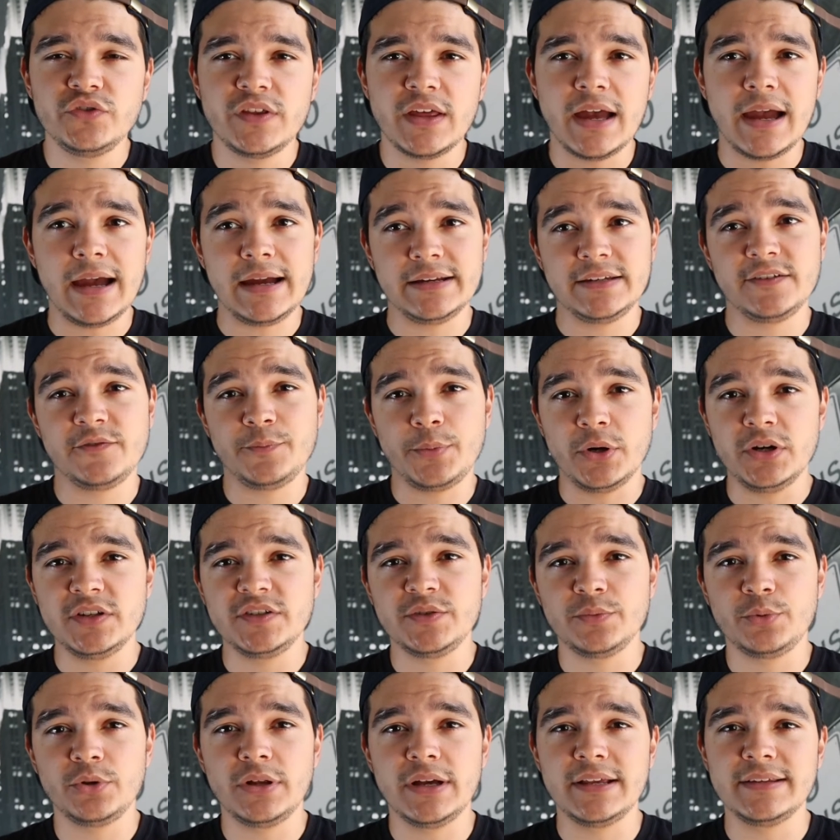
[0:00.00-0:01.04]
the active
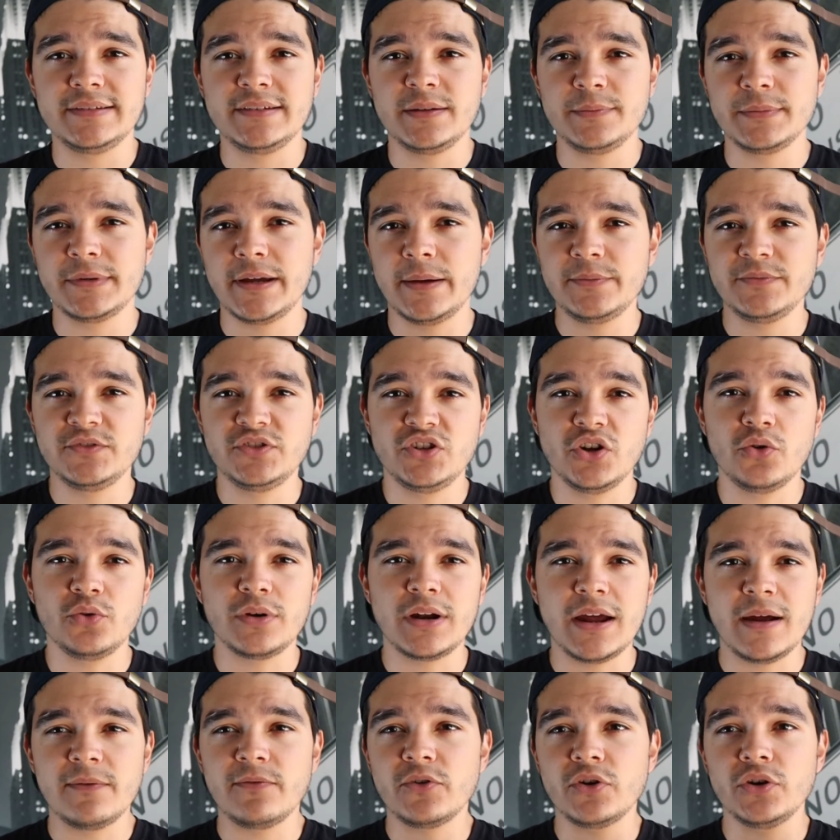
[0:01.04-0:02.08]
participle and sometimes
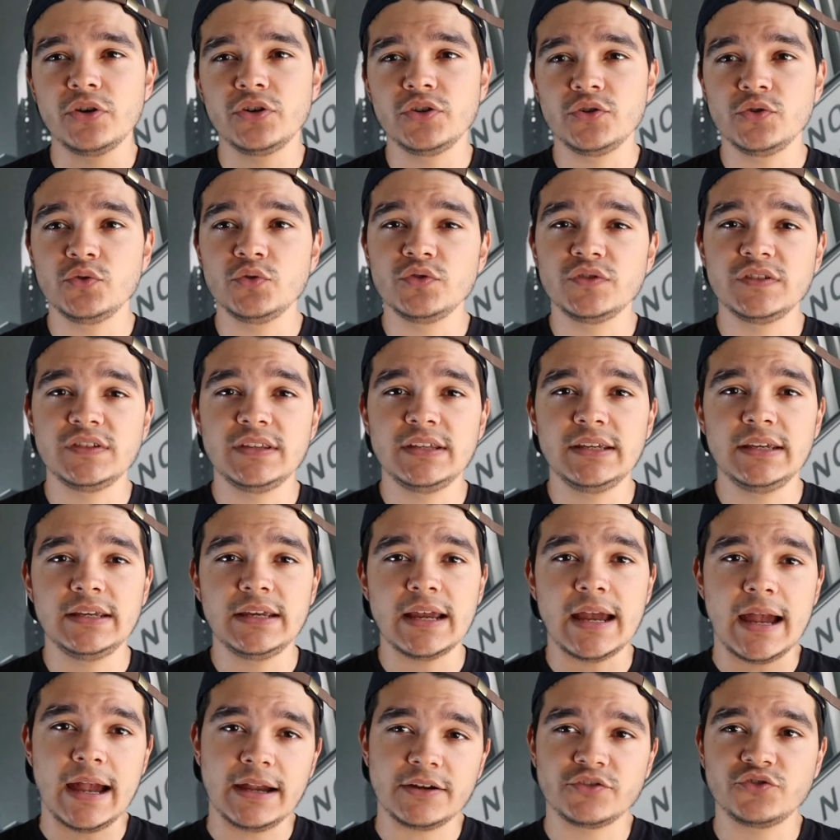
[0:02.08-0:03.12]
don't ever use
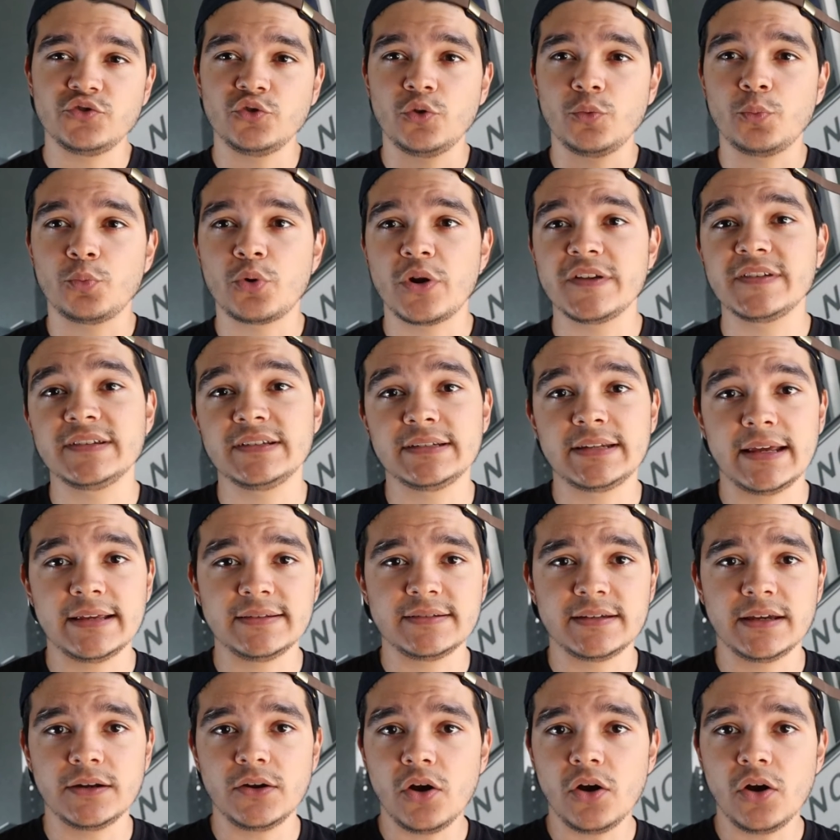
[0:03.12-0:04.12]
the actual present tense at